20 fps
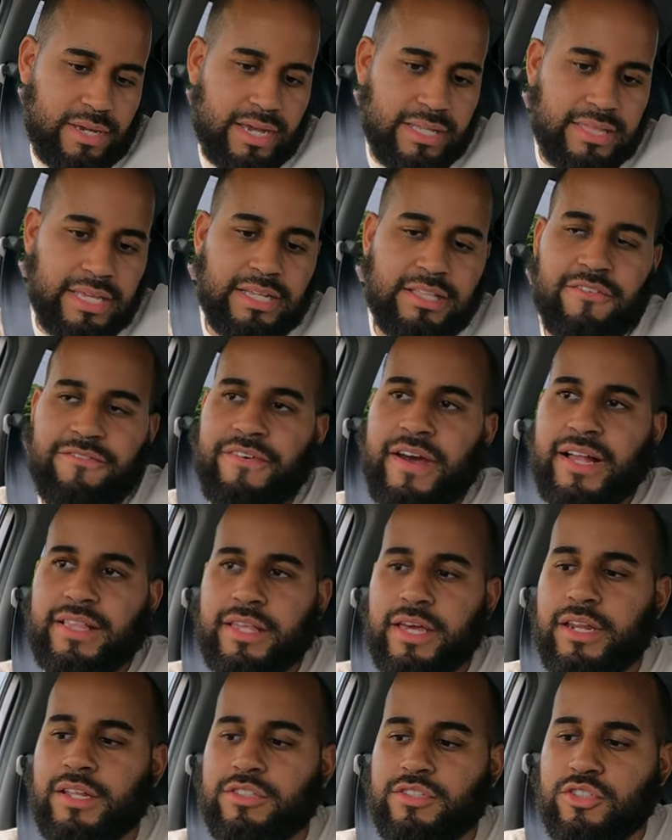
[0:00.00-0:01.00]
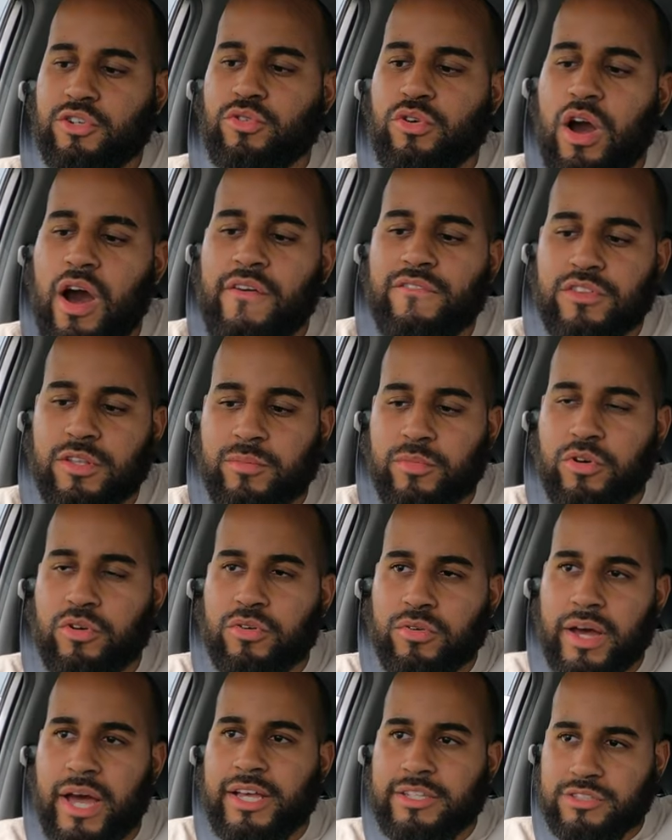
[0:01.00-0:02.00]
I think the fact that it's so
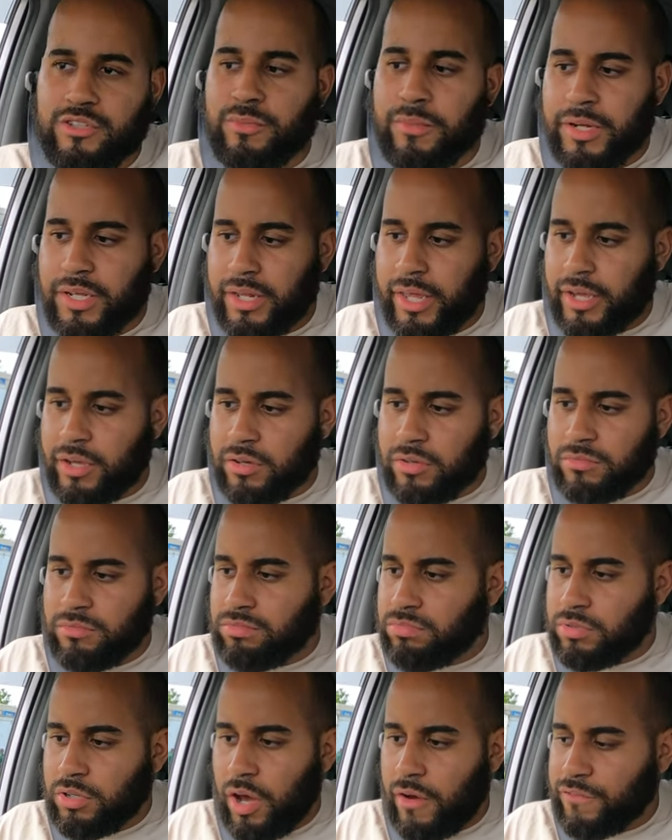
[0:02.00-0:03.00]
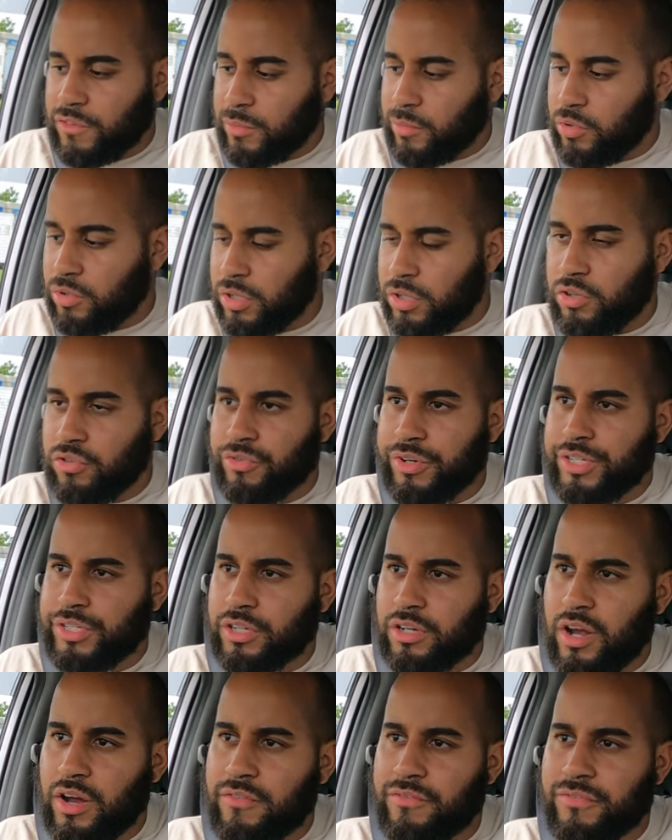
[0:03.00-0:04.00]
comfortable, it has so many like comfortable little
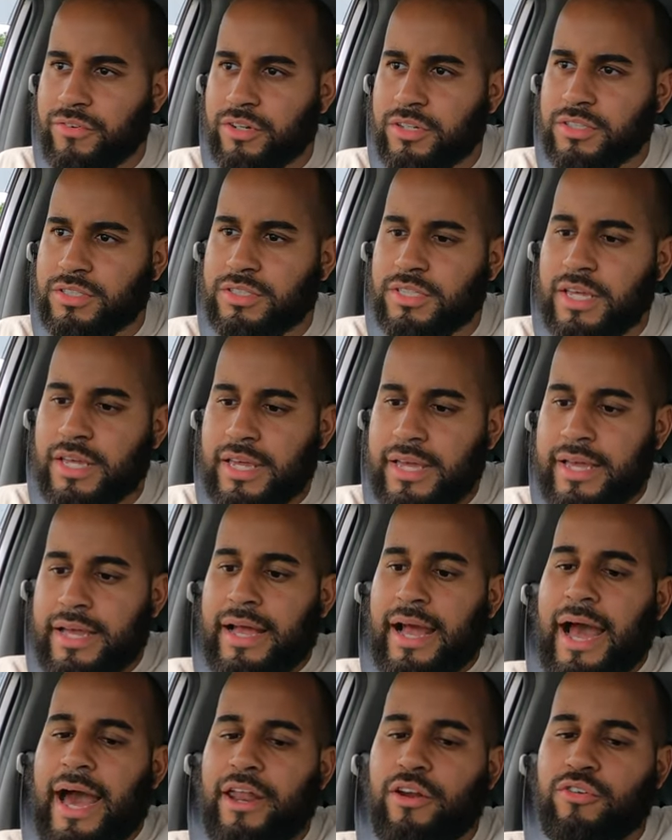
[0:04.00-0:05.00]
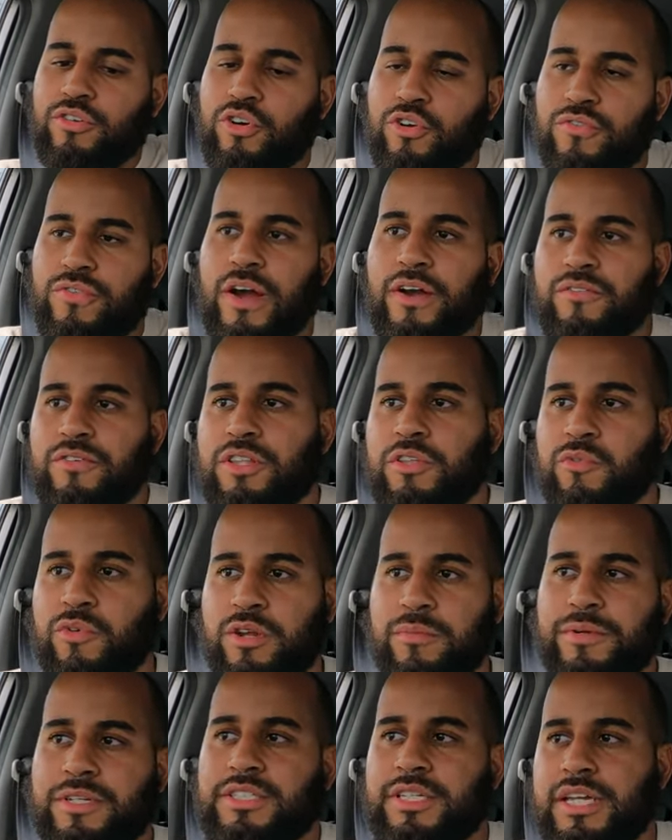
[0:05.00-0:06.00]
creature comforts. I don't know if I really
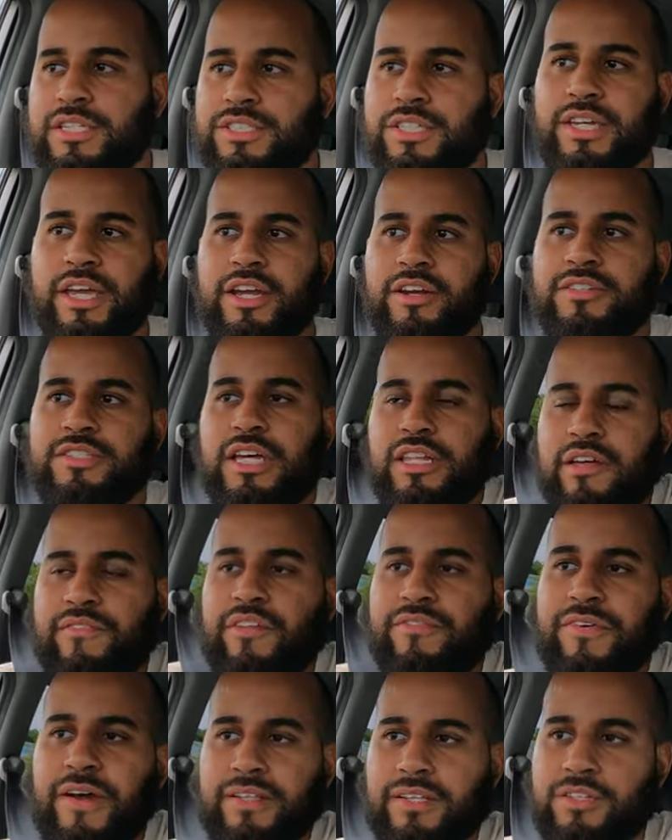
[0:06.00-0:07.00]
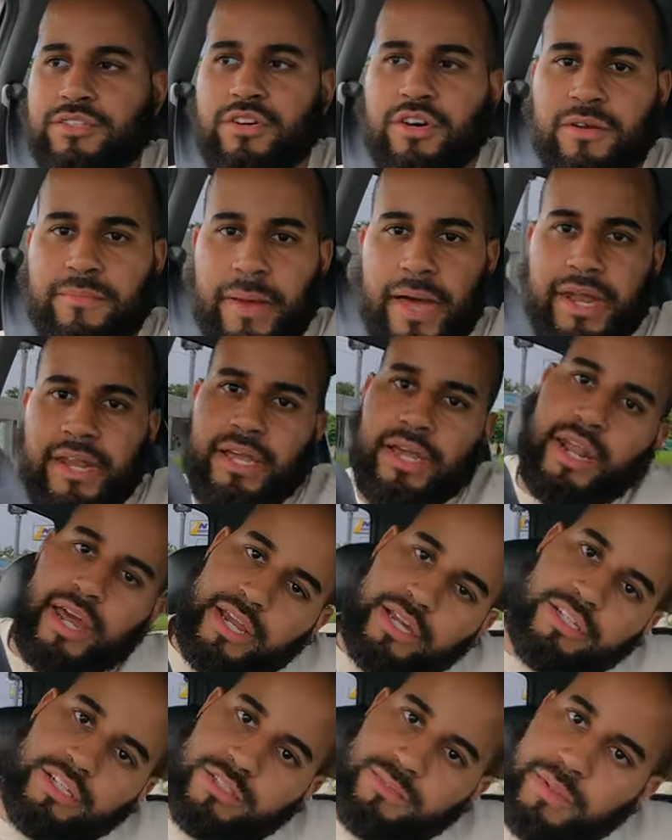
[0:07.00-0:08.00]
want to be changing gears. I love the fact that it's automatic and
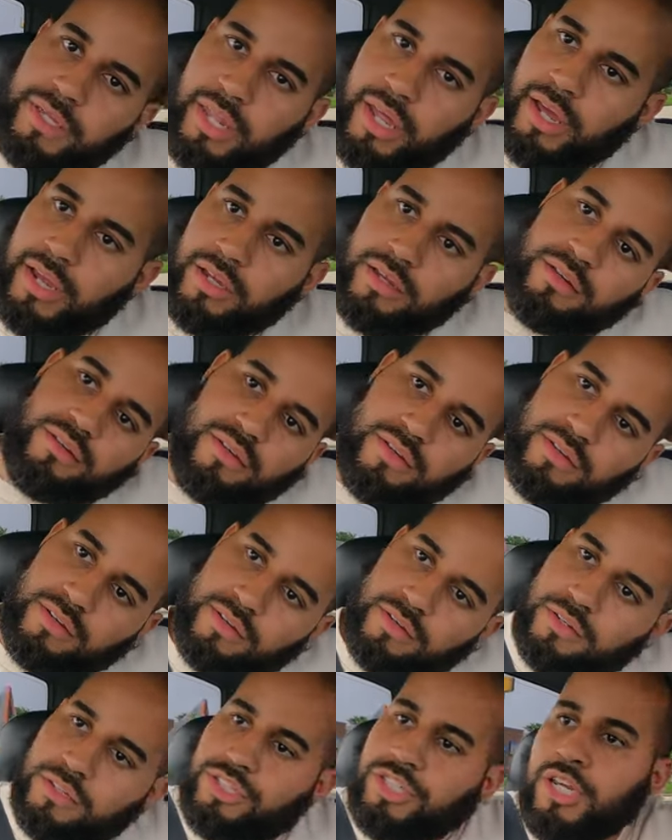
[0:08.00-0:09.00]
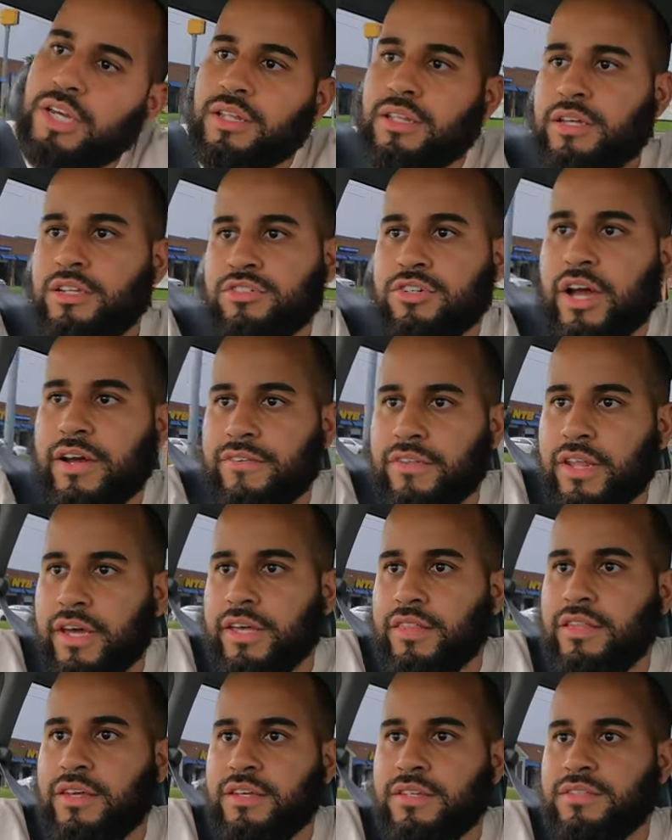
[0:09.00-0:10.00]
I could just be like chilling, driving
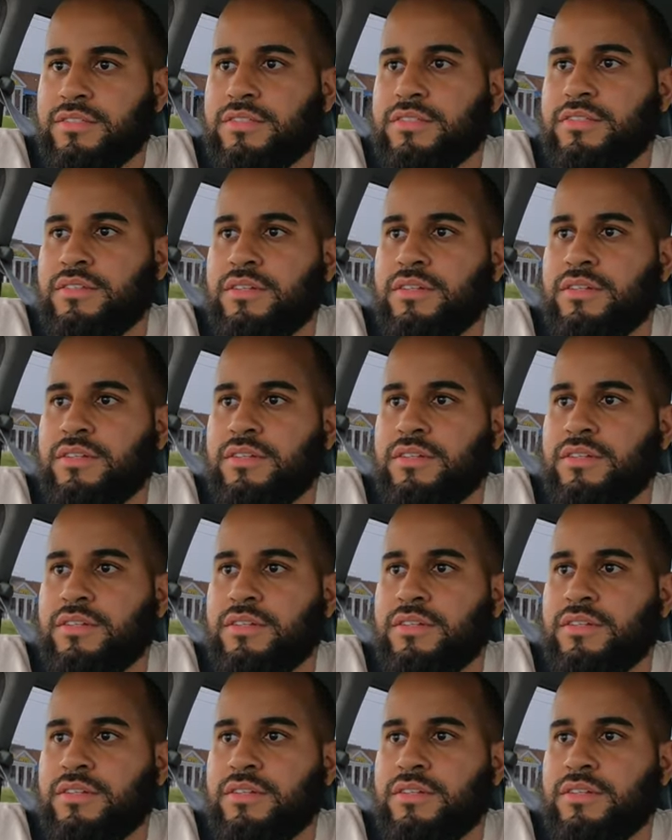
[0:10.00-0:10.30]
like this.